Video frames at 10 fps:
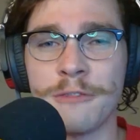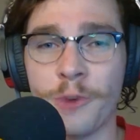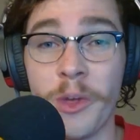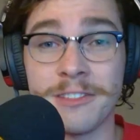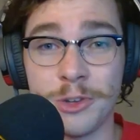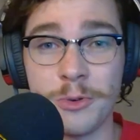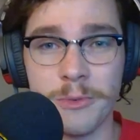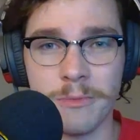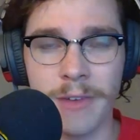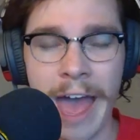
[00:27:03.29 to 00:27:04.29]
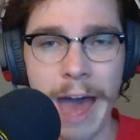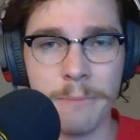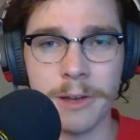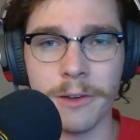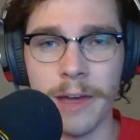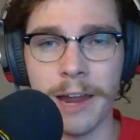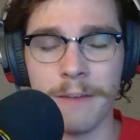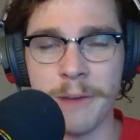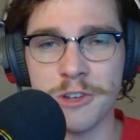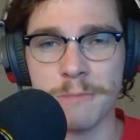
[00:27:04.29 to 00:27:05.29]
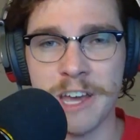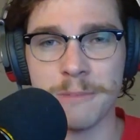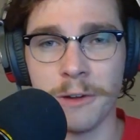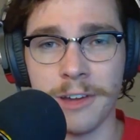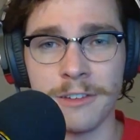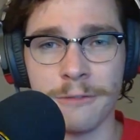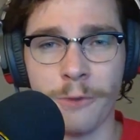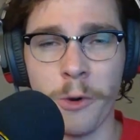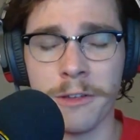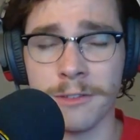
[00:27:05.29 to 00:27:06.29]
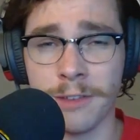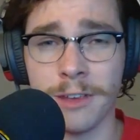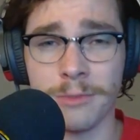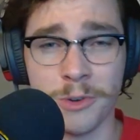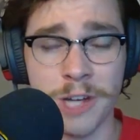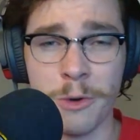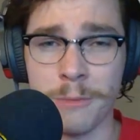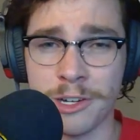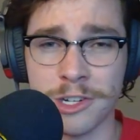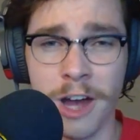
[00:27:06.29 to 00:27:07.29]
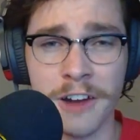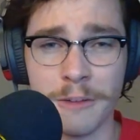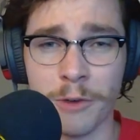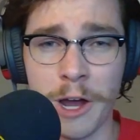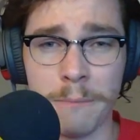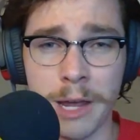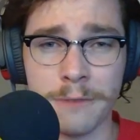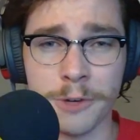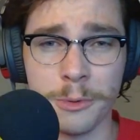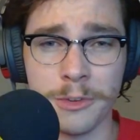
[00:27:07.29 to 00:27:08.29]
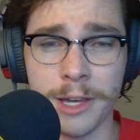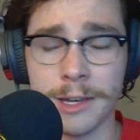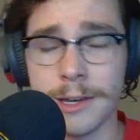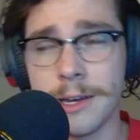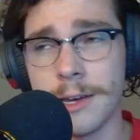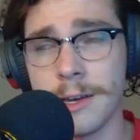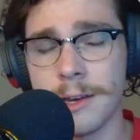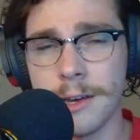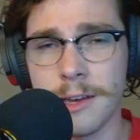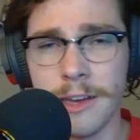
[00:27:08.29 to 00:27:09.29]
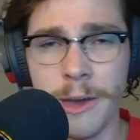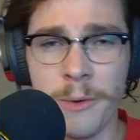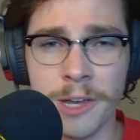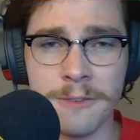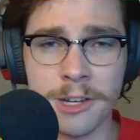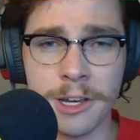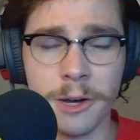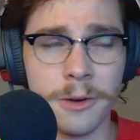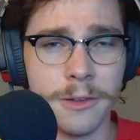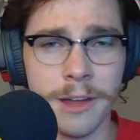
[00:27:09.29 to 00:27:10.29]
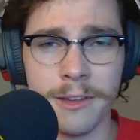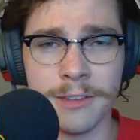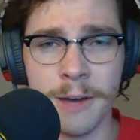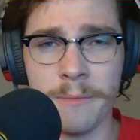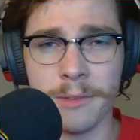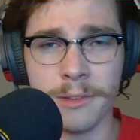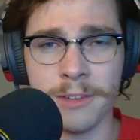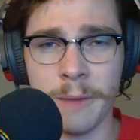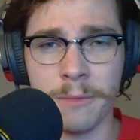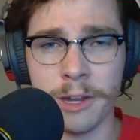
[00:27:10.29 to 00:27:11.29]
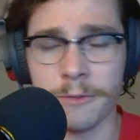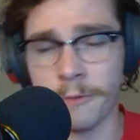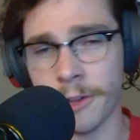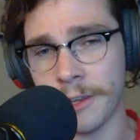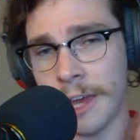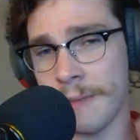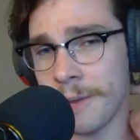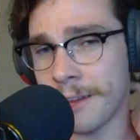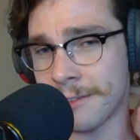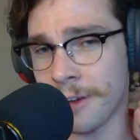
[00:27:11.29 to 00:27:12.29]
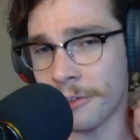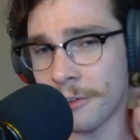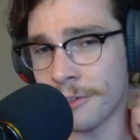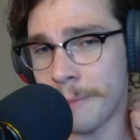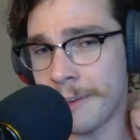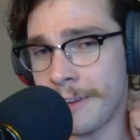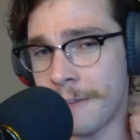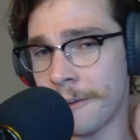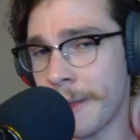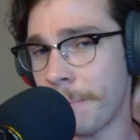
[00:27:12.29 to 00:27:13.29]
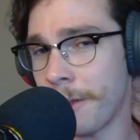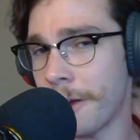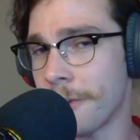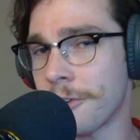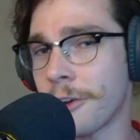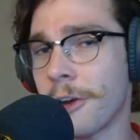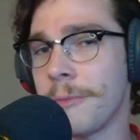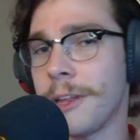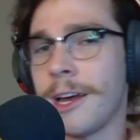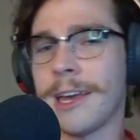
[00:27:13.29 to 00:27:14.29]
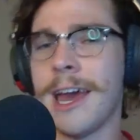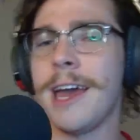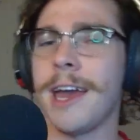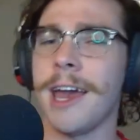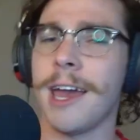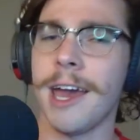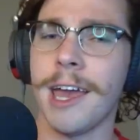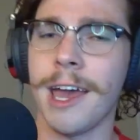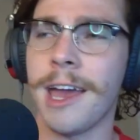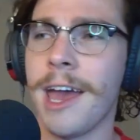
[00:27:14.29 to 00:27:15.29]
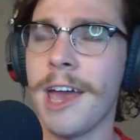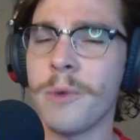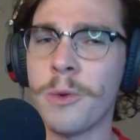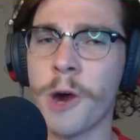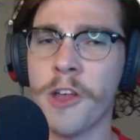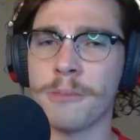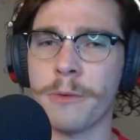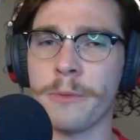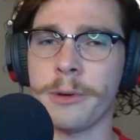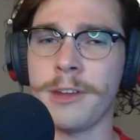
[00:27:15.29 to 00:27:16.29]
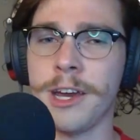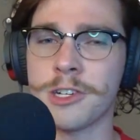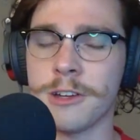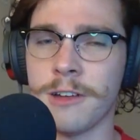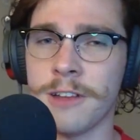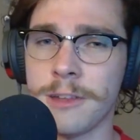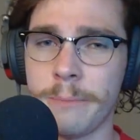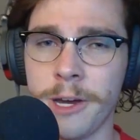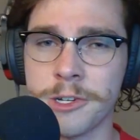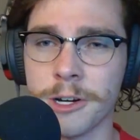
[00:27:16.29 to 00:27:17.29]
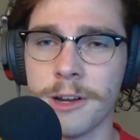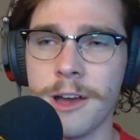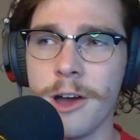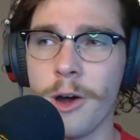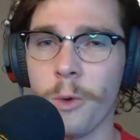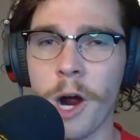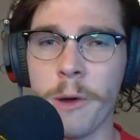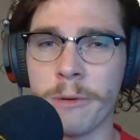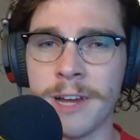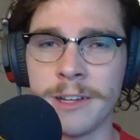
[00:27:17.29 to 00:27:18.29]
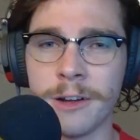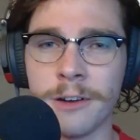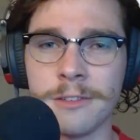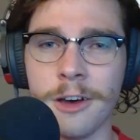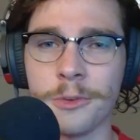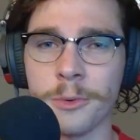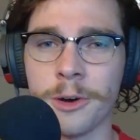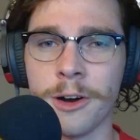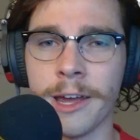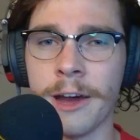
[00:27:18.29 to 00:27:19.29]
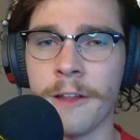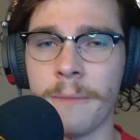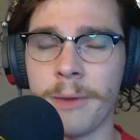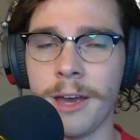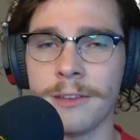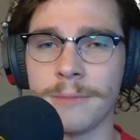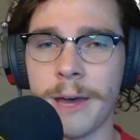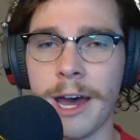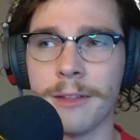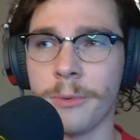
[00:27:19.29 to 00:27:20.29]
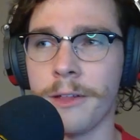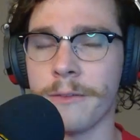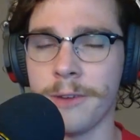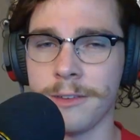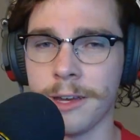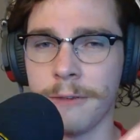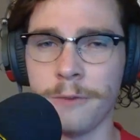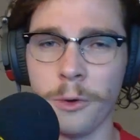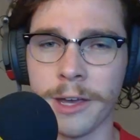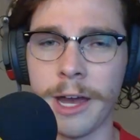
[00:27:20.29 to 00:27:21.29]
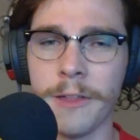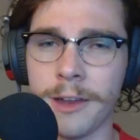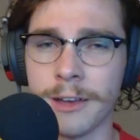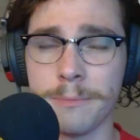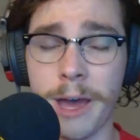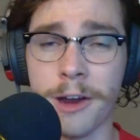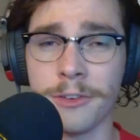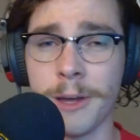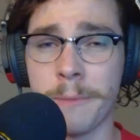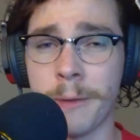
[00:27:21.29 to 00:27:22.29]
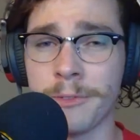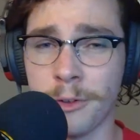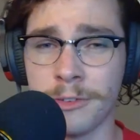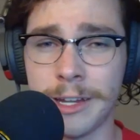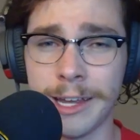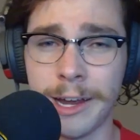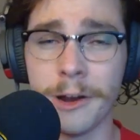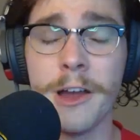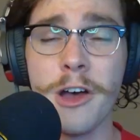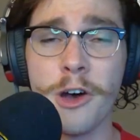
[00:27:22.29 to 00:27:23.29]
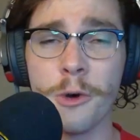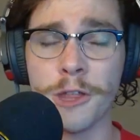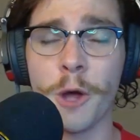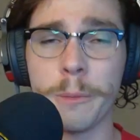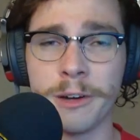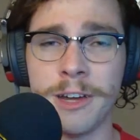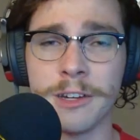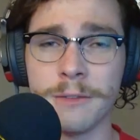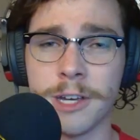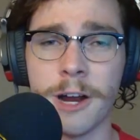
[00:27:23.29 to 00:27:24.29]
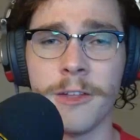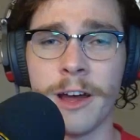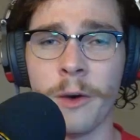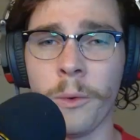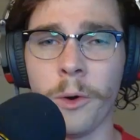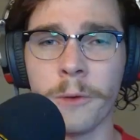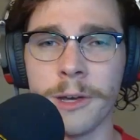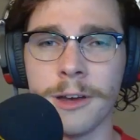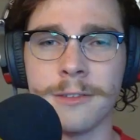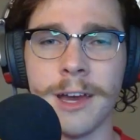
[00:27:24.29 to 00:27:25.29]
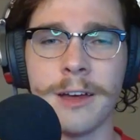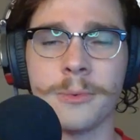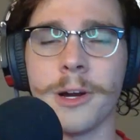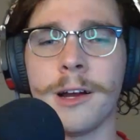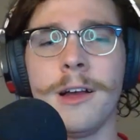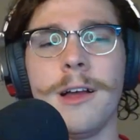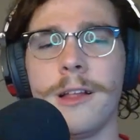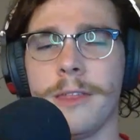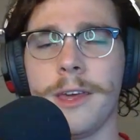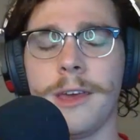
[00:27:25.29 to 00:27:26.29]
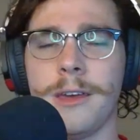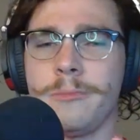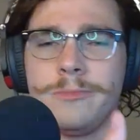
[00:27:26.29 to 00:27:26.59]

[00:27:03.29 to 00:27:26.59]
for this to happen, and if Major League Baseball doesn't force this, which I wouldn't be shocked if Rob Manfred was like, yeah, we'll give it a go. It's something different for the game, but it's also something different that players are going to be like, hey, we wear this for protection against the pitcher. Why are we protecting ourselves when we're already out on the base path, whether if it's like a full count, the next batter's up, and I'm still sitting here with all the protective gear that I wore because guys wear the